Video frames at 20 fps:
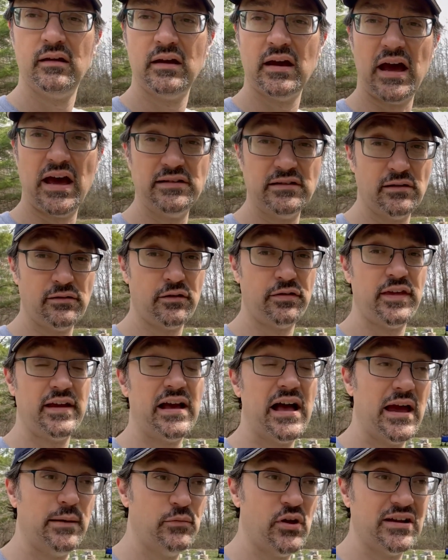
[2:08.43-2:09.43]
Another thing
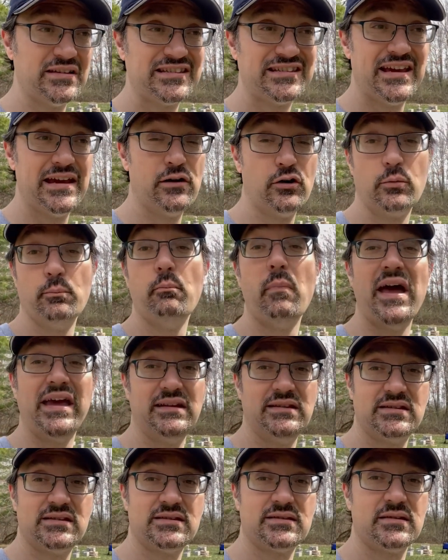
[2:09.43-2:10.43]
I am not seeing are
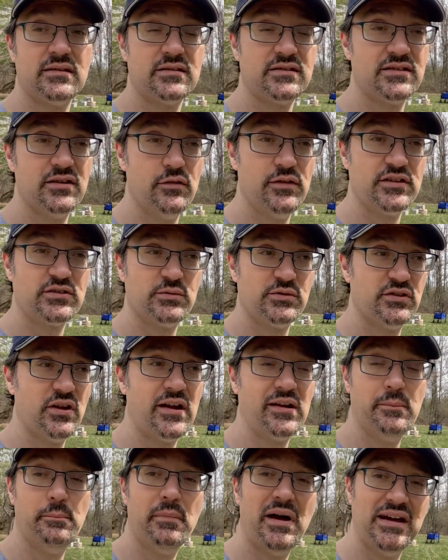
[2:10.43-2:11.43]
mites, so this was
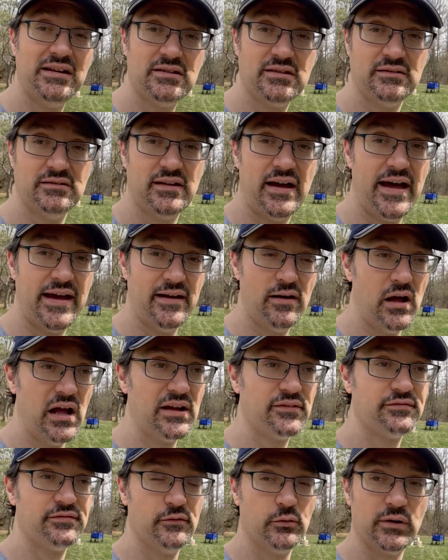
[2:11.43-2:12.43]
not a mite
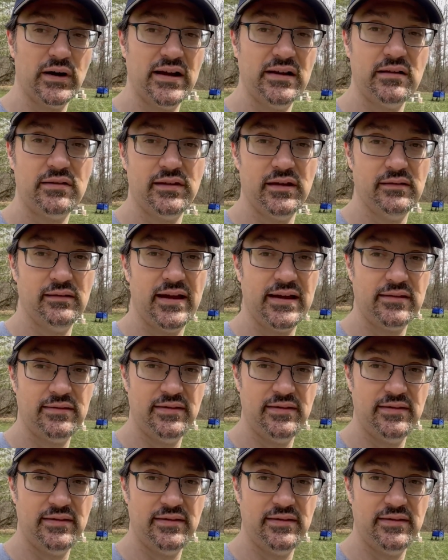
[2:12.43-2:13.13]
die-off or anything like